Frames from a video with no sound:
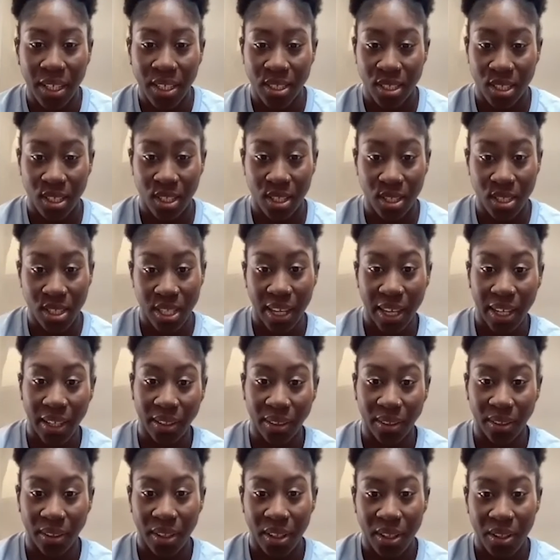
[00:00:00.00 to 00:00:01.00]
to
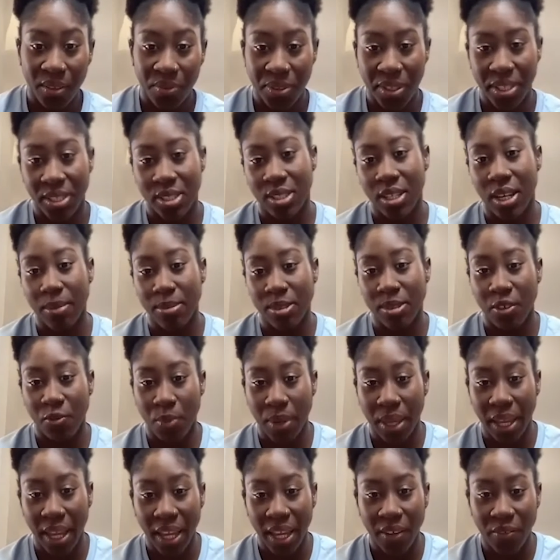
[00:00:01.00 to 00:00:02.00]
curtail these types of
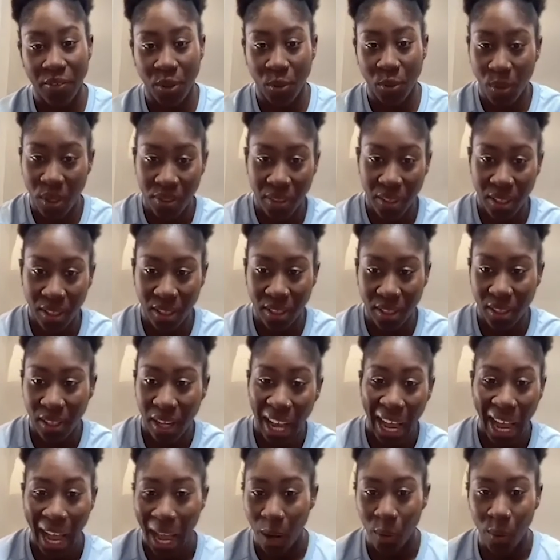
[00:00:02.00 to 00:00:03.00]
behavior within
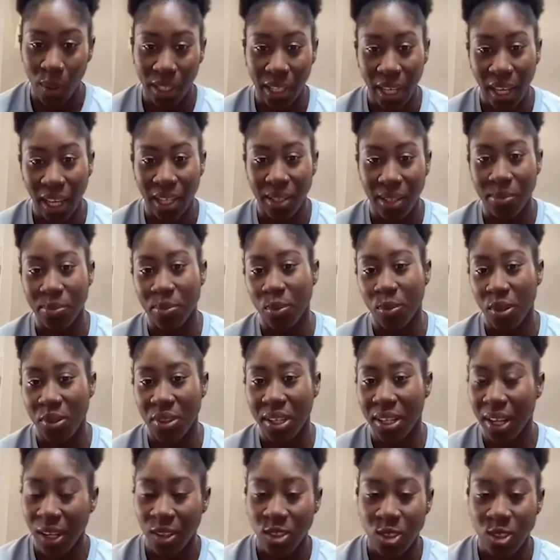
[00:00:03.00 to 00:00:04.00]
our game,
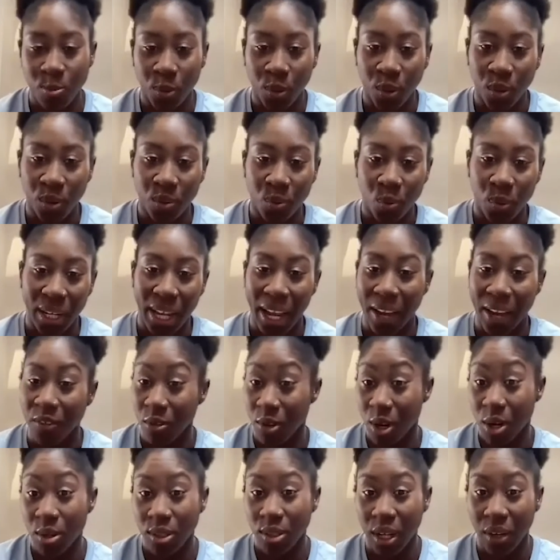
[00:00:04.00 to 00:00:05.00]
within our sport. We have our
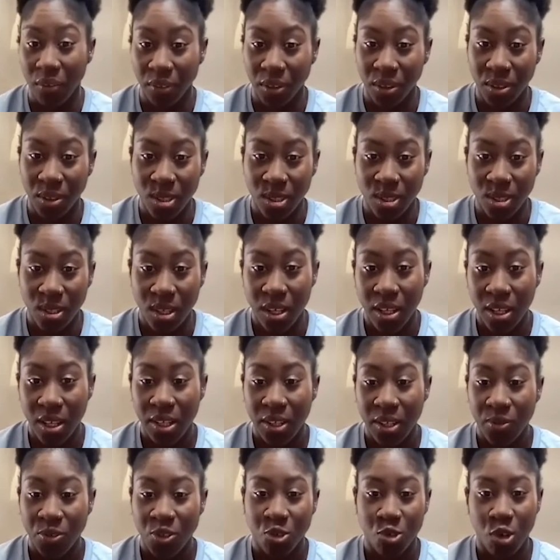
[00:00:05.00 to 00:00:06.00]
own governance
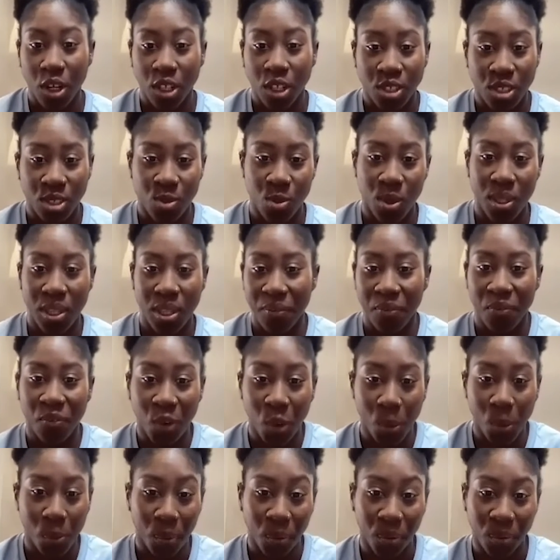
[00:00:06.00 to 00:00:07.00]
structures within
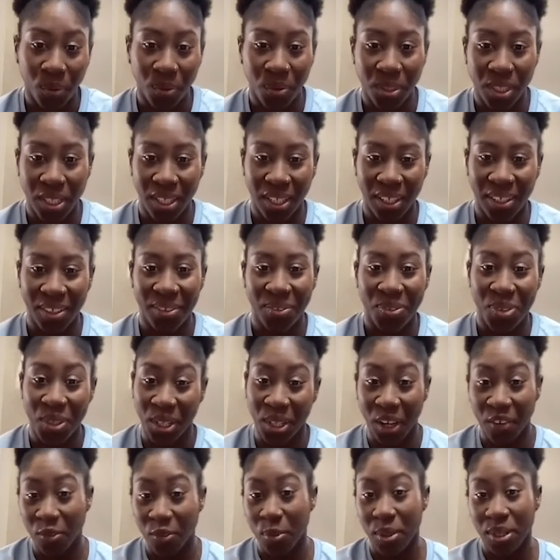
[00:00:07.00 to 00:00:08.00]
football. The
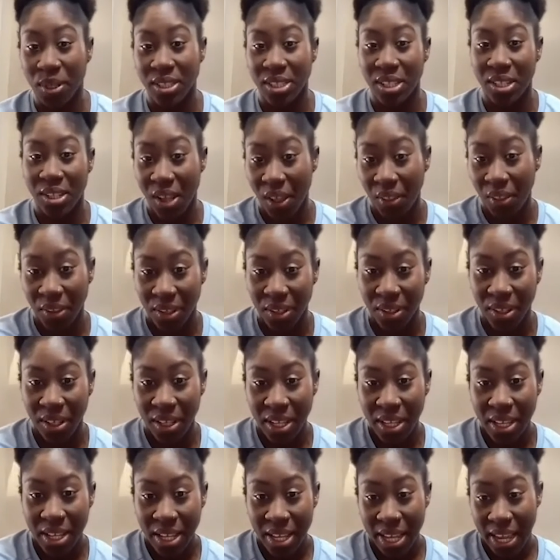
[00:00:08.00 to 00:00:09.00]
government is another
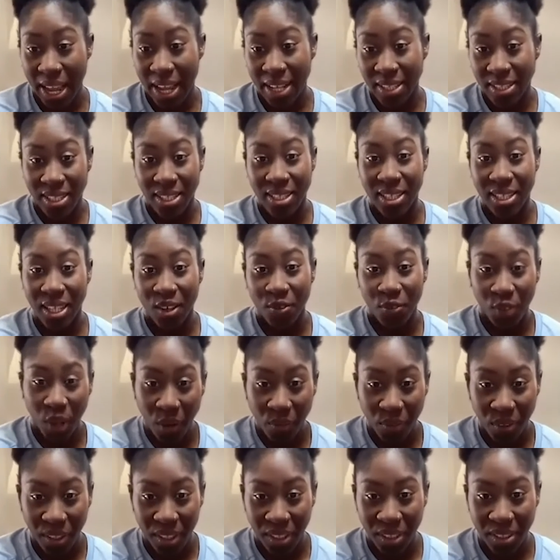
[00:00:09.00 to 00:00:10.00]
entity of
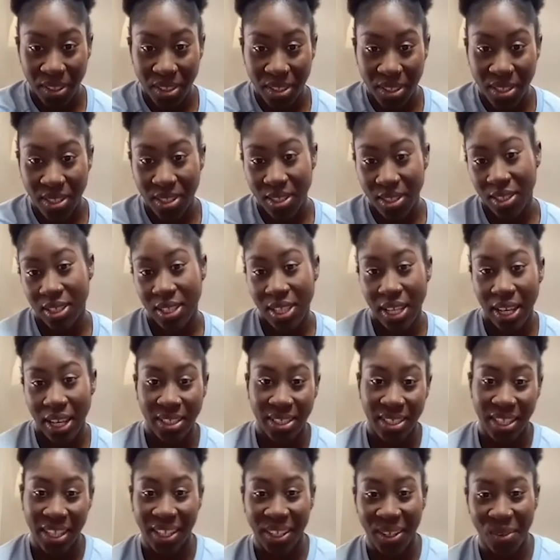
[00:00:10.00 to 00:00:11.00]
governance. Yes,
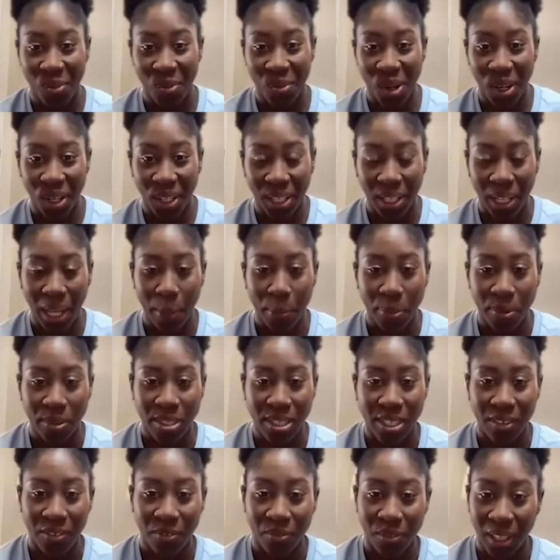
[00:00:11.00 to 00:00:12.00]
they can work
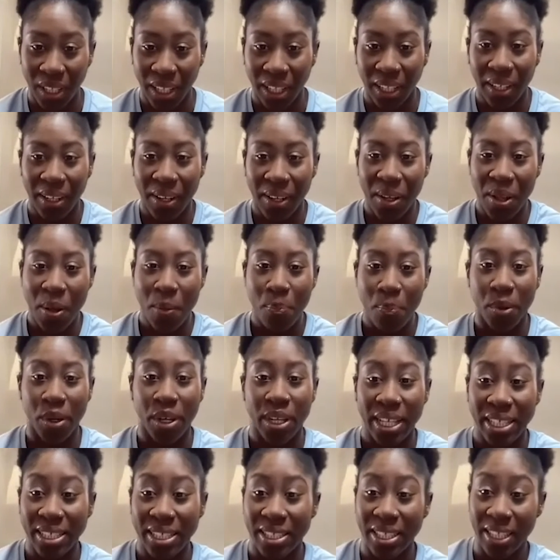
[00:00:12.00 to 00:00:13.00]
collaboratively, but
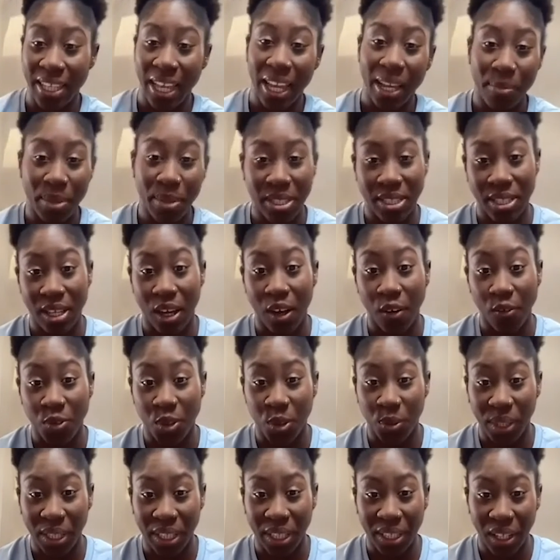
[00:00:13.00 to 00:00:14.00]
is the game itself
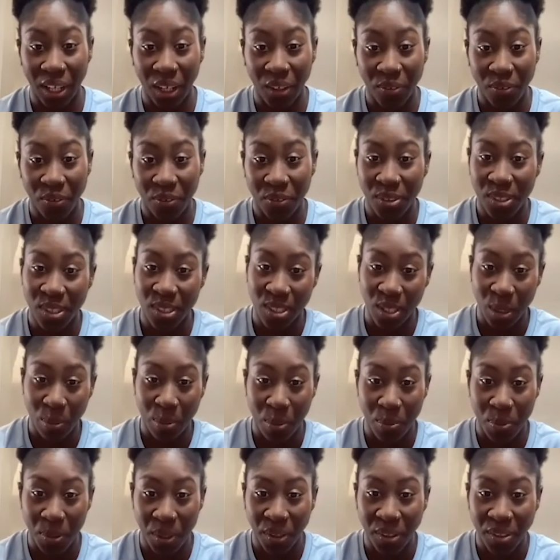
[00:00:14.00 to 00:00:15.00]
doing enough to stop
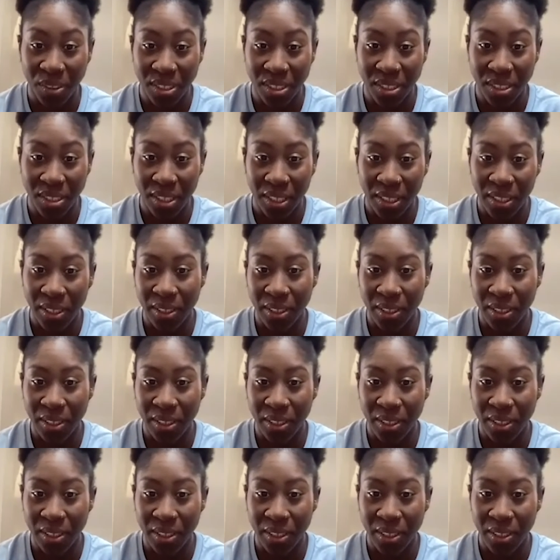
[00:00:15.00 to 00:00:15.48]
abuse?